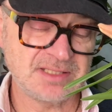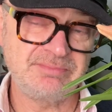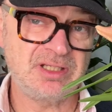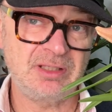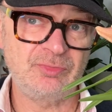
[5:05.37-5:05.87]

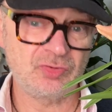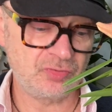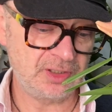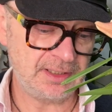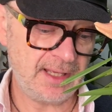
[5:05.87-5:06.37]
Cymbidiums are
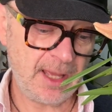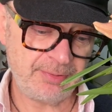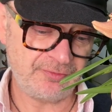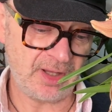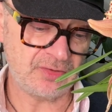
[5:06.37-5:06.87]
really
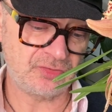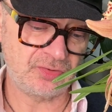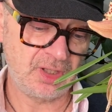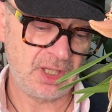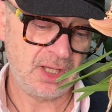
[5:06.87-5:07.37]
epiphytes,
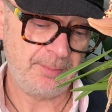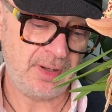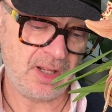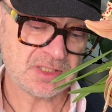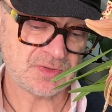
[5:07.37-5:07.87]

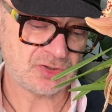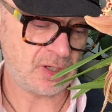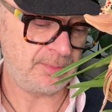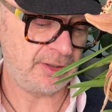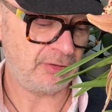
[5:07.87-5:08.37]
plants which
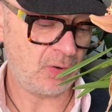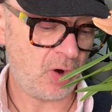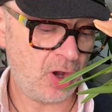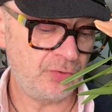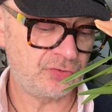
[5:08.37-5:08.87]
commonly grow
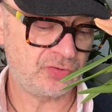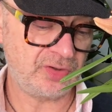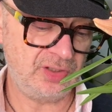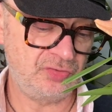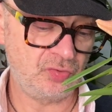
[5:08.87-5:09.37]
on
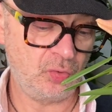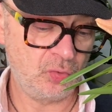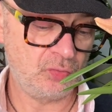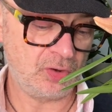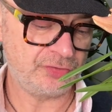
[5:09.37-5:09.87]
trees
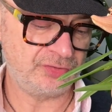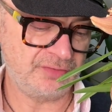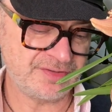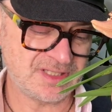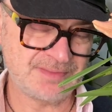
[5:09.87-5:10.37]
or rock
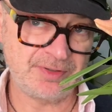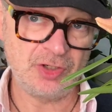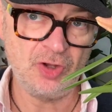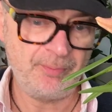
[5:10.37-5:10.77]
surfaces but are not